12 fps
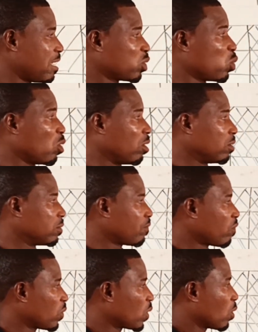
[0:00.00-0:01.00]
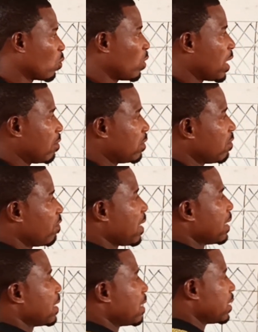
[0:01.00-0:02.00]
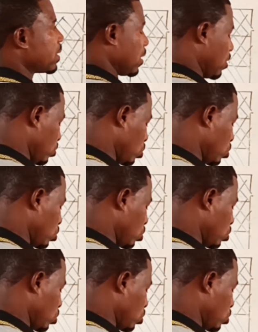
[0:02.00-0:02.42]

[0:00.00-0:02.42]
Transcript: So let's go on. We have divided it